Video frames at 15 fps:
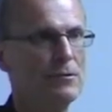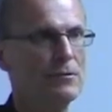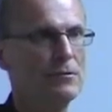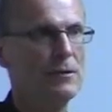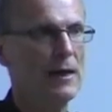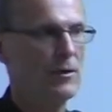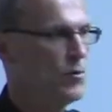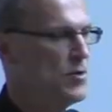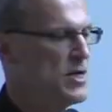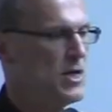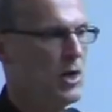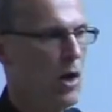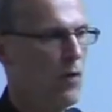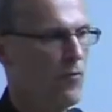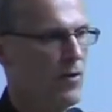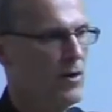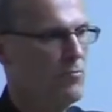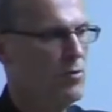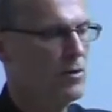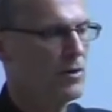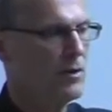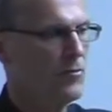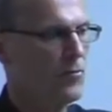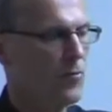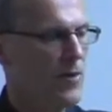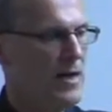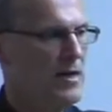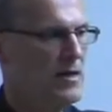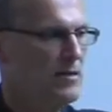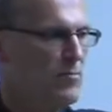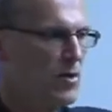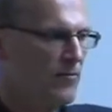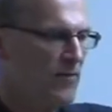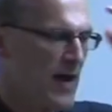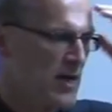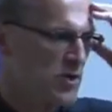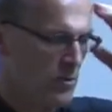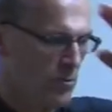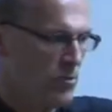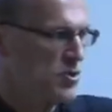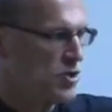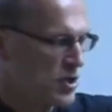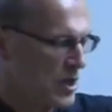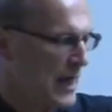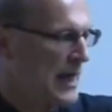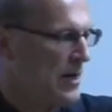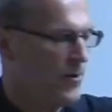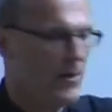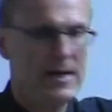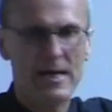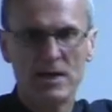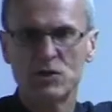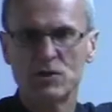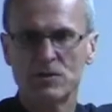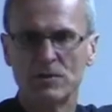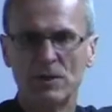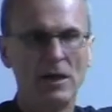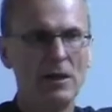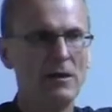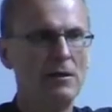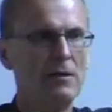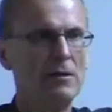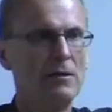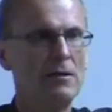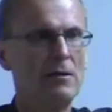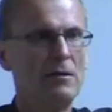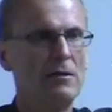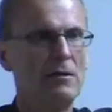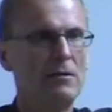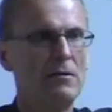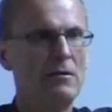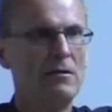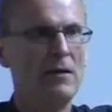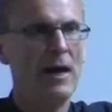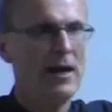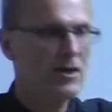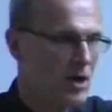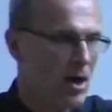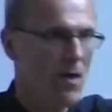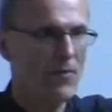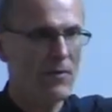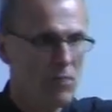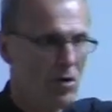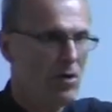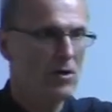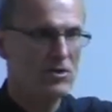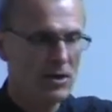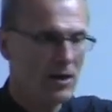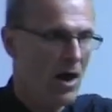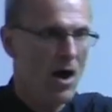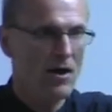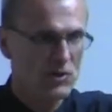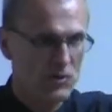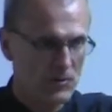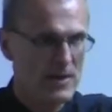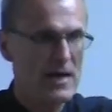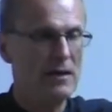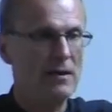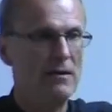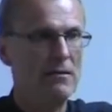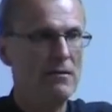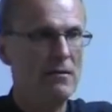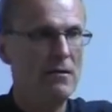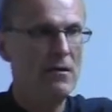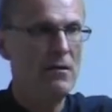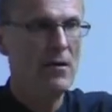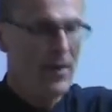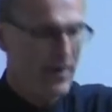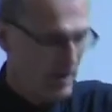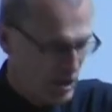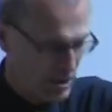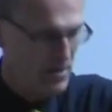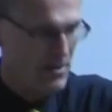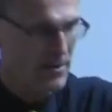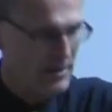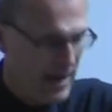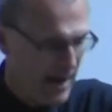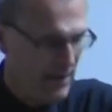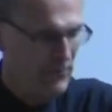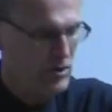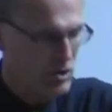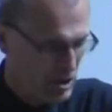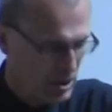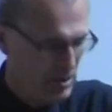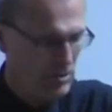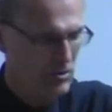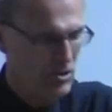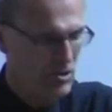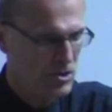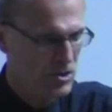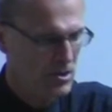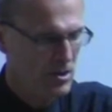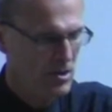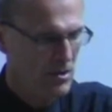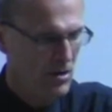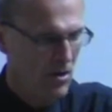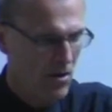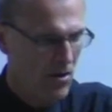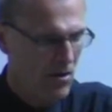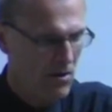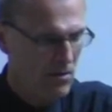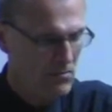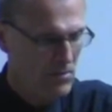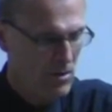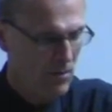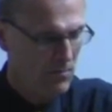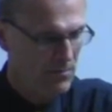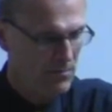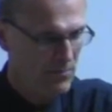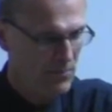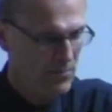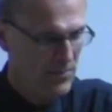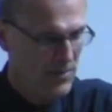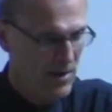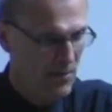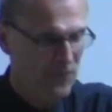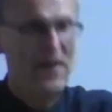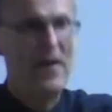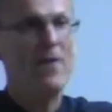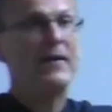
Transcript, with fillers: Like when you get over in the book of reading in the book of Esther, which is later in history, and it's on the books, the law is written on a certain day the Jews are, you know, they're fair